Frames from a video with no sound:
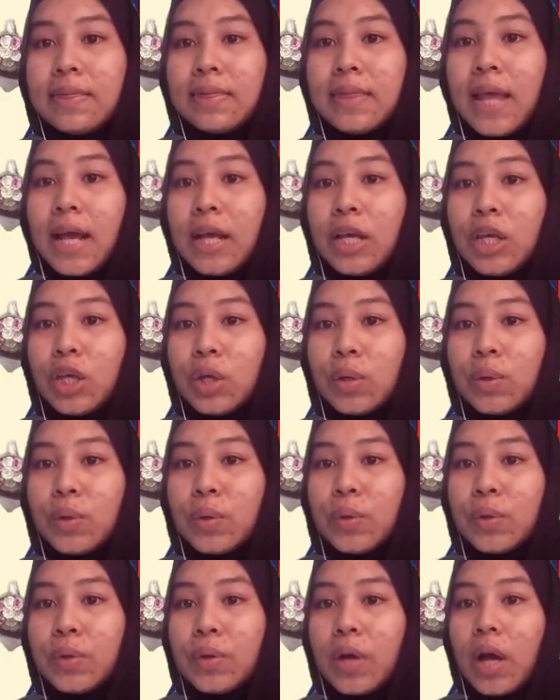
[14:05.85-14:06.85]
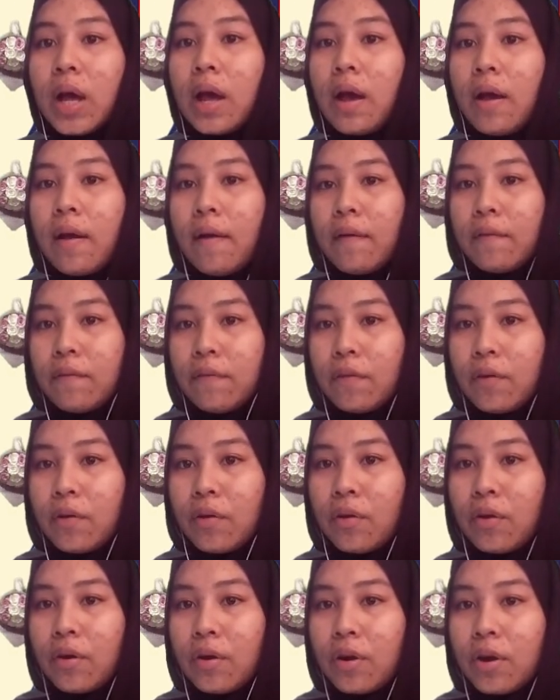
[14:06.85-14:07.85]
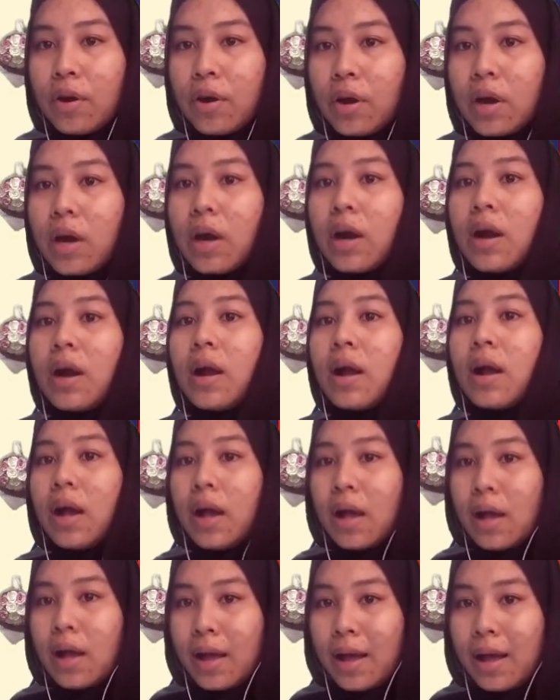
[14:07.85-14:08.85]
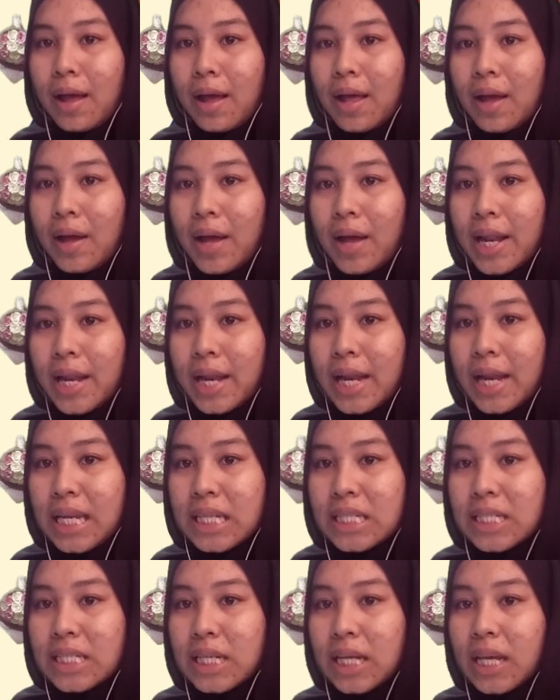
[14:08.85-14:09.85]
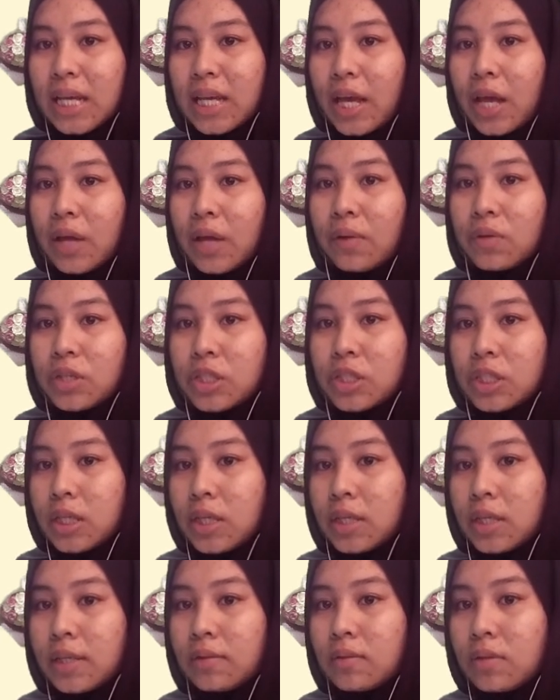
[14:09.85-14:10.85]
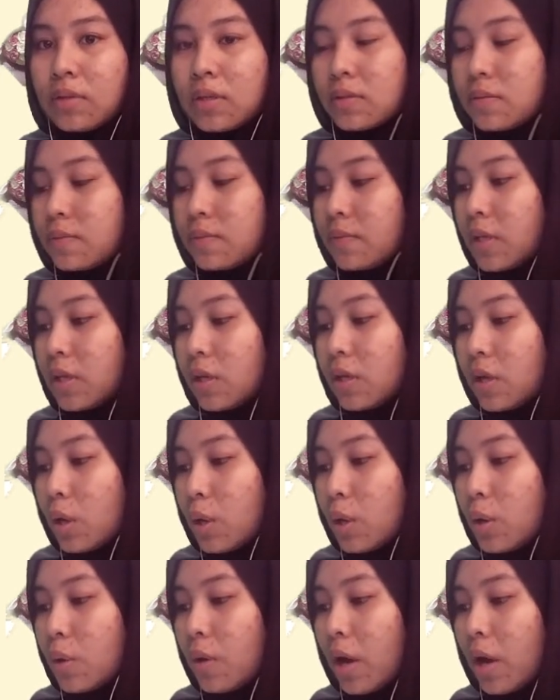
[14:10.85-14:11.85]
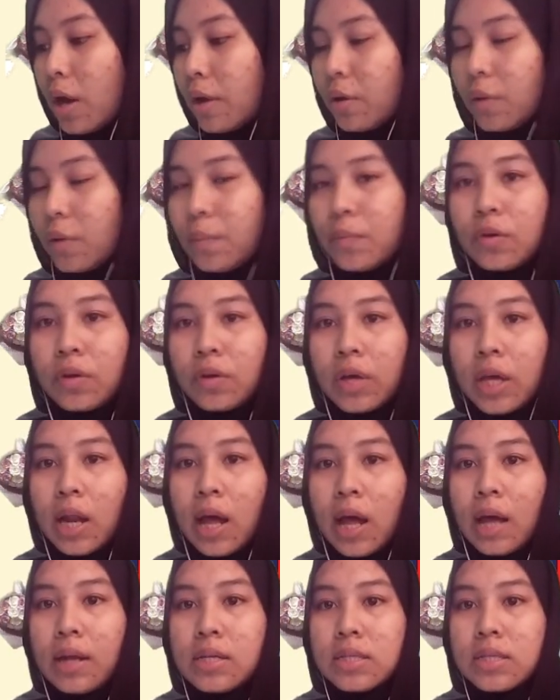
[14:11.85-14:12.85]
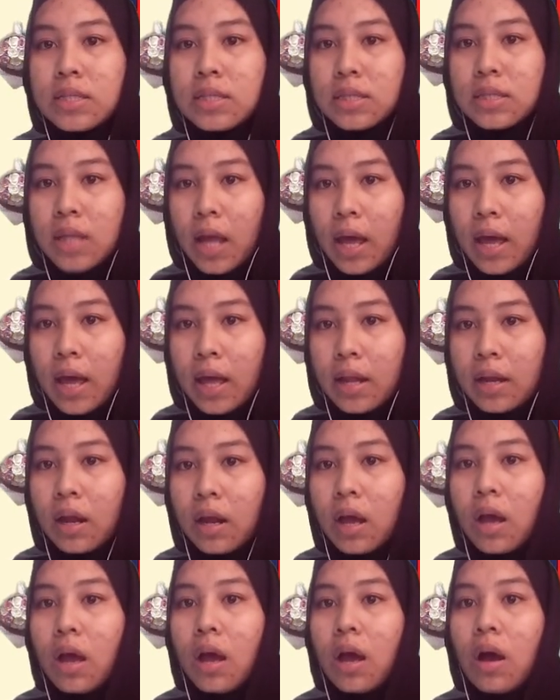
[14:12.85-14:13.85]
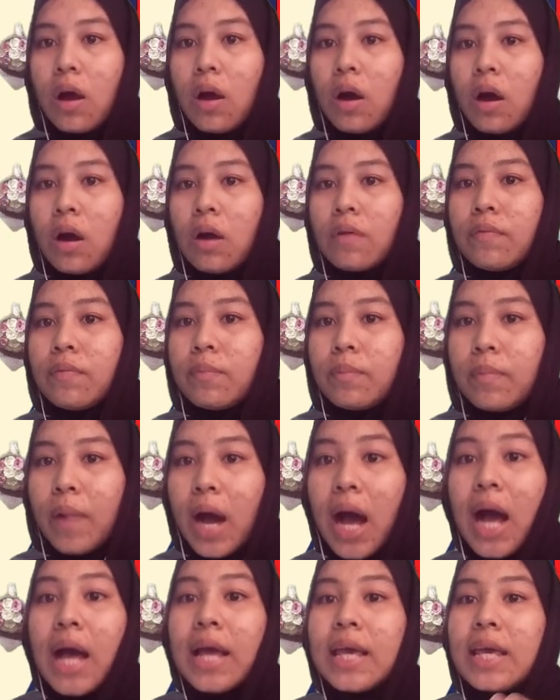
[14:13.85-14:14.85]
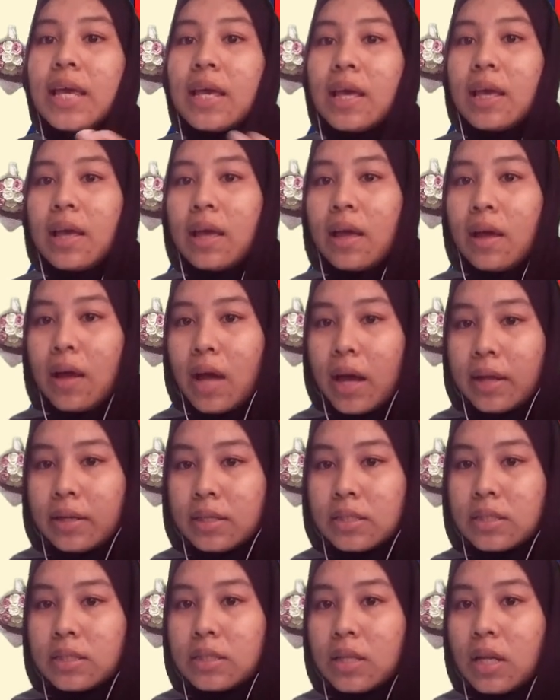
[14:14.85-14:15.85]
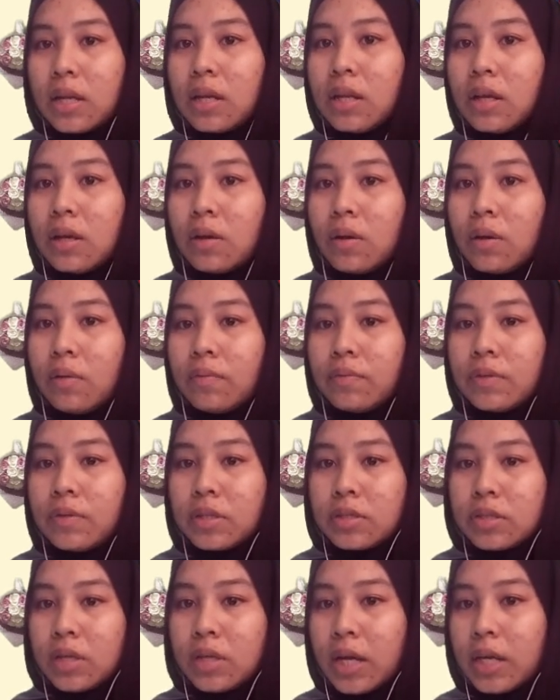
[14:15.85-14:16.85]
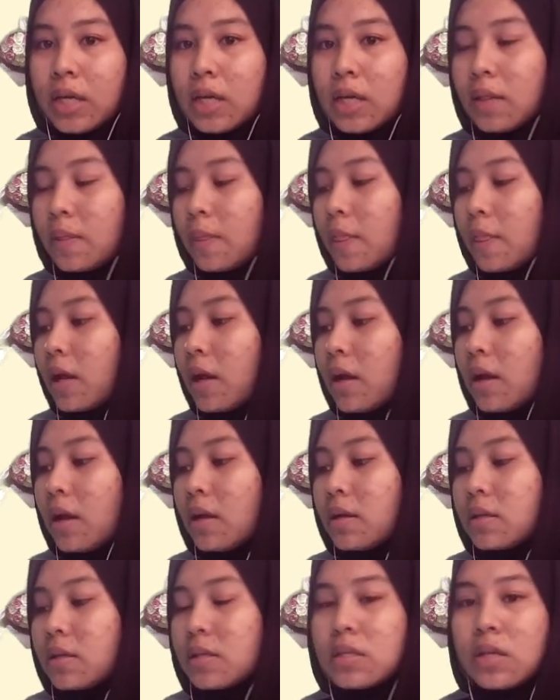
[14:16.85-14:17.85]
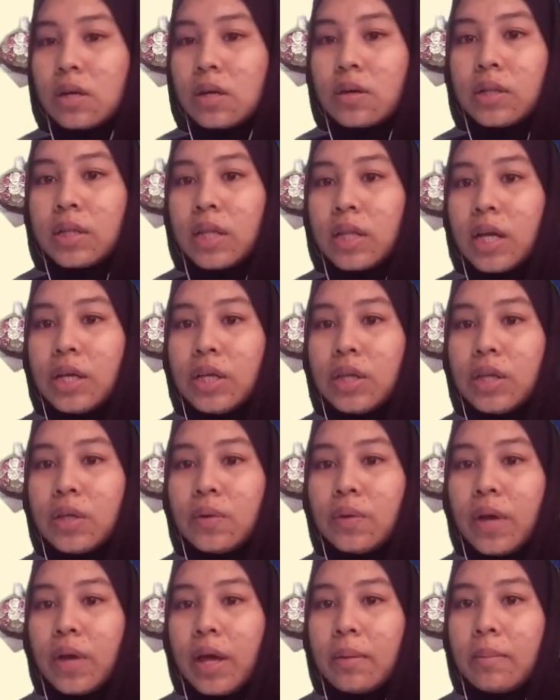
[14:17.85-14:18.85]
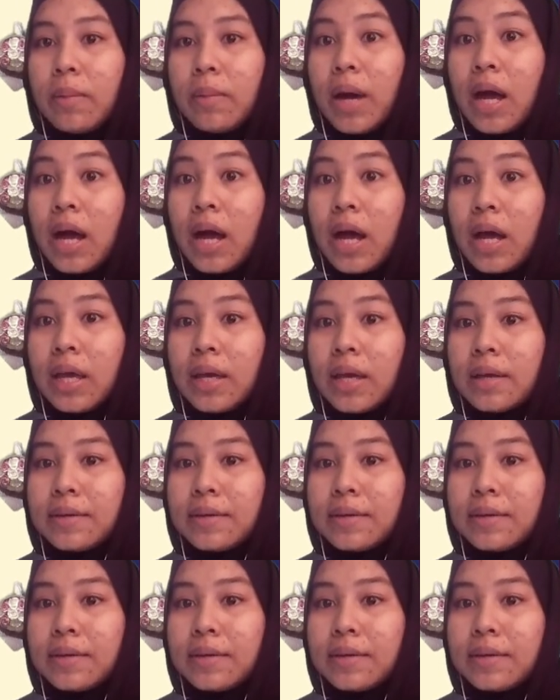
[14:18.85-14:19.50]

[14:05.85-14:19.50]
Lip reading: thank you for listening and watching to this video. I hope you can understand of my understanding of the triad. So thank you and bye.